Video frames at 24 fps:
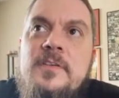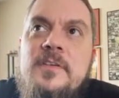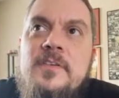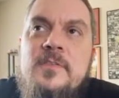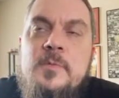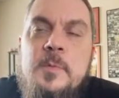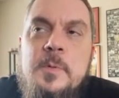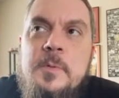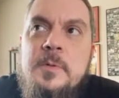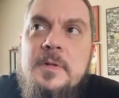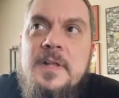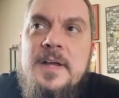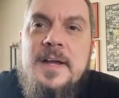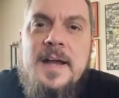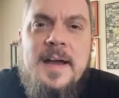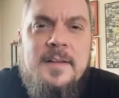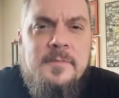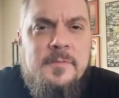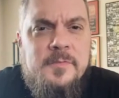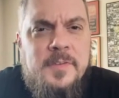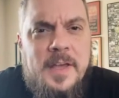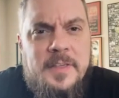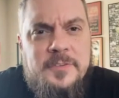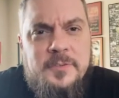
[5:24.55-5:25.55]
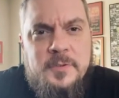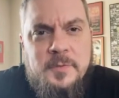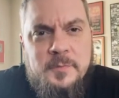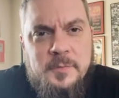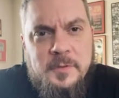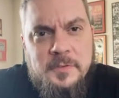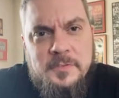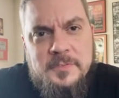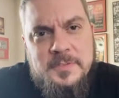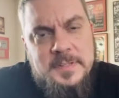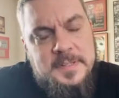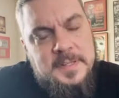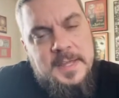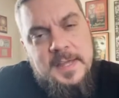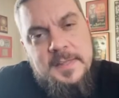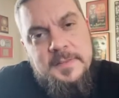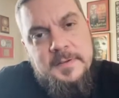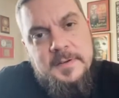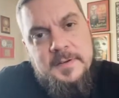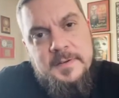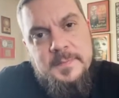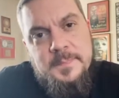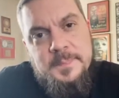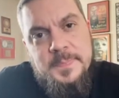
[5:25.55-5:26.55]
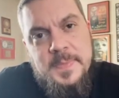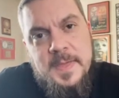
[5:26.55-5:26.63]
because we were like on festivals together,